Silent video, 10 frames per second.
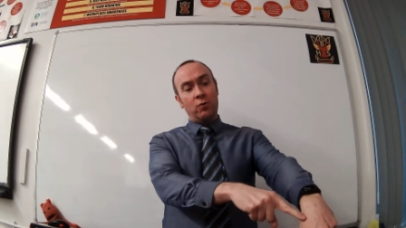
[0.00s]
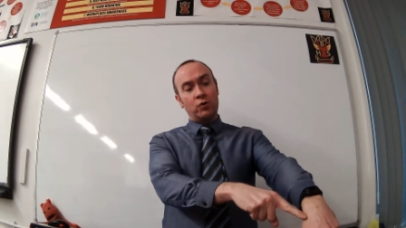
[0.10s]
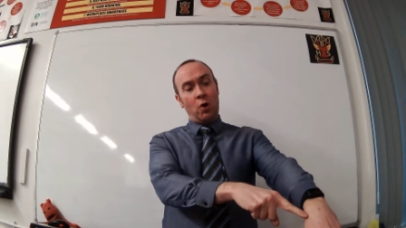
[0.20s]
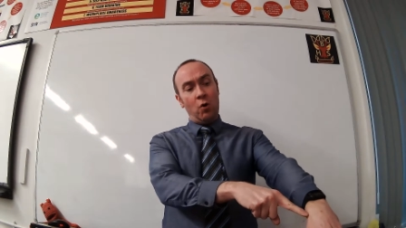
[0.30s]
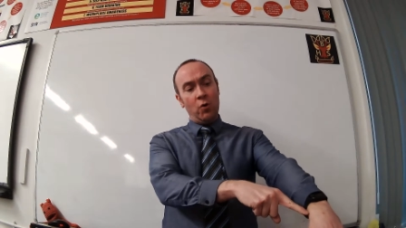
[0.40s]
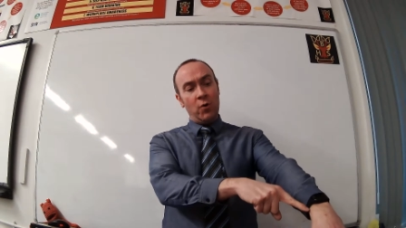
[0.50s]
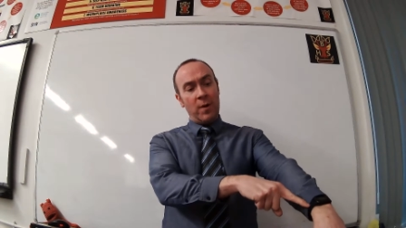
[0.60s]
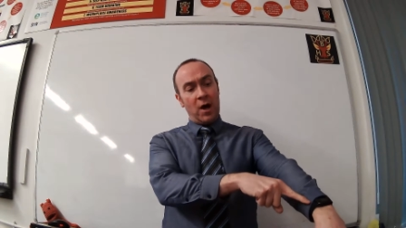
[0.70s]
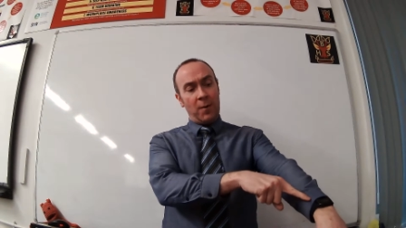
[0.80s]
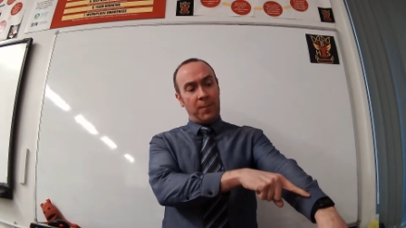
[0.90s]
all the way
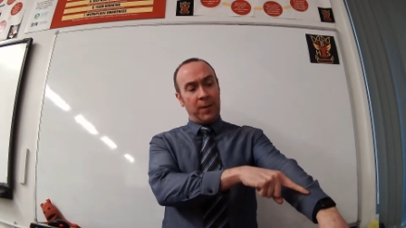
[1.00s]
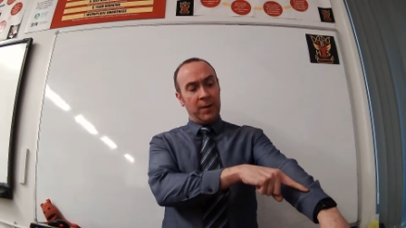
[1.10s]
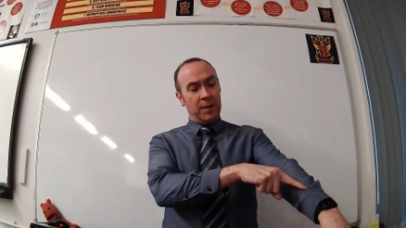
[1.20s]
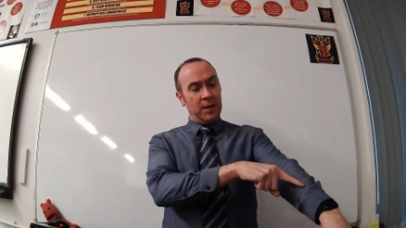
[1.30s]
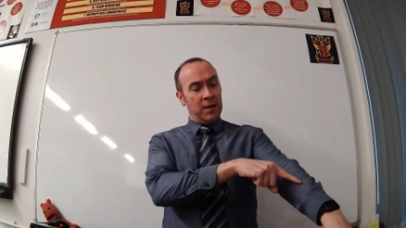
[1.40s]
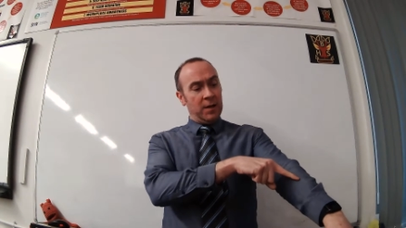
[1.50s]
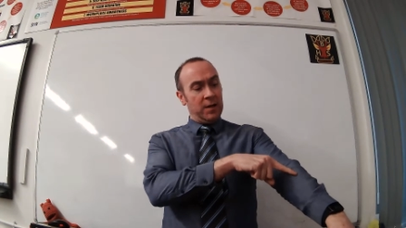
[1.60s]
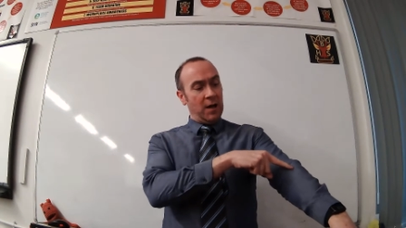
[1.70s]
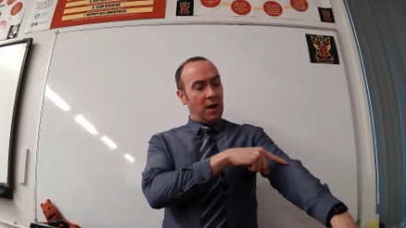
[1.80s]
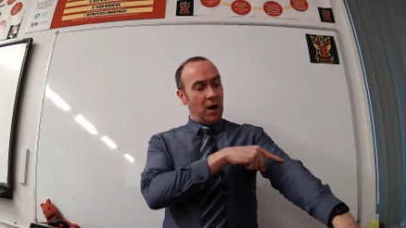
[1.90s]
up
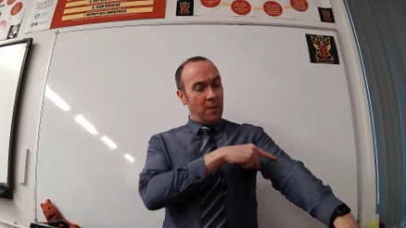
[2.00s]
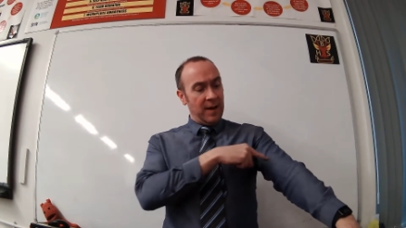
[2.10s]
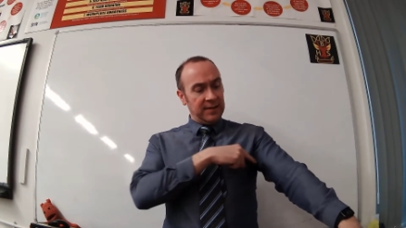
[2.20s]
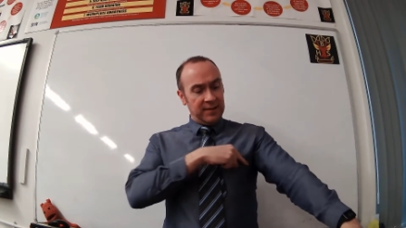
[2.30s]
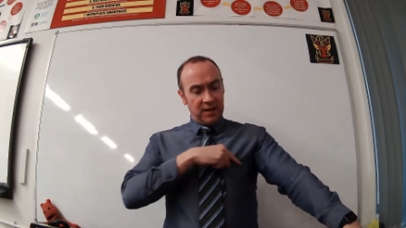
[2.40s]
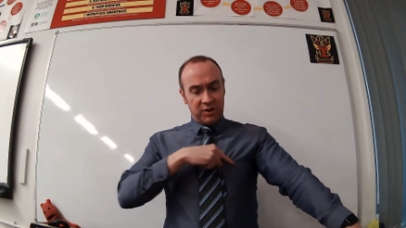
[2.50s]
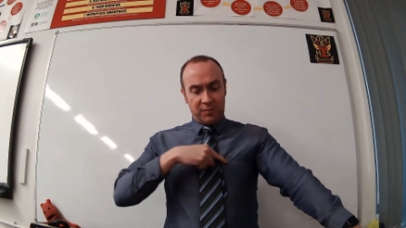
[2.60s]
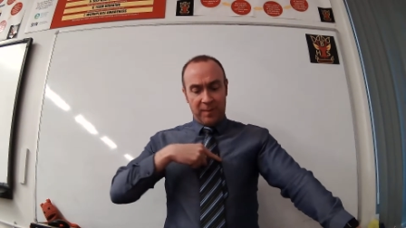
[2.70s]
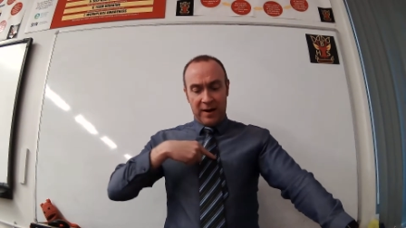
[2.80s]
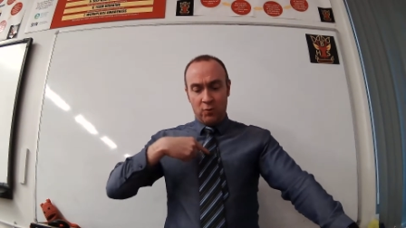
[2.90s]
your arm, into your
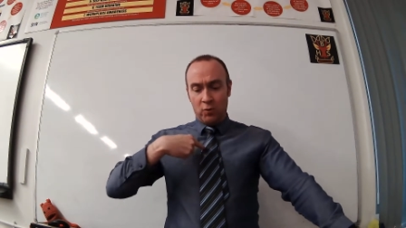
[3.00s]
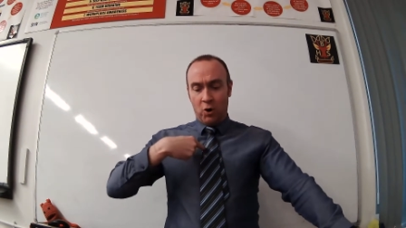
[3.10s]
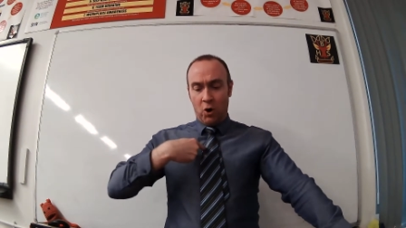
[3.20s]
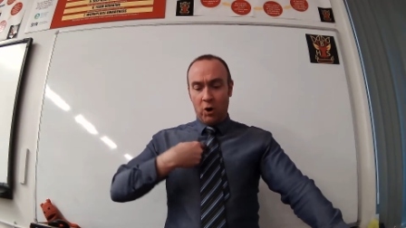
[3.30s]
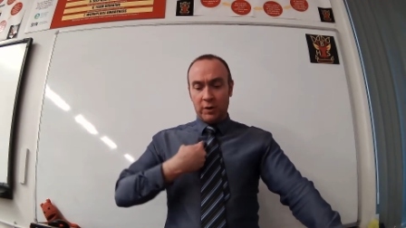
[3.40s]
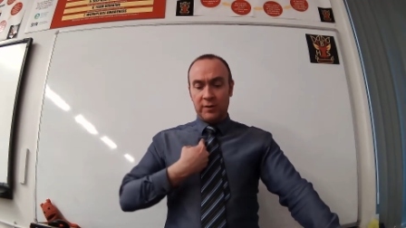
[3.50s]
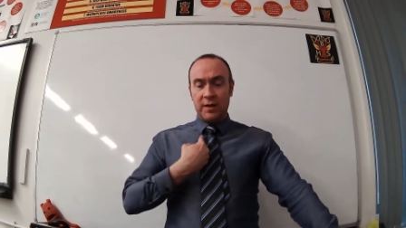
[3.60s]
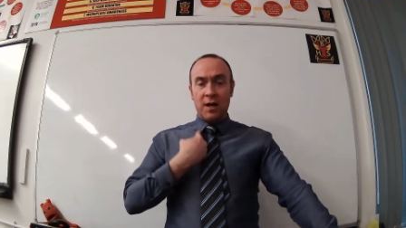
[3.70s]
spinal cord,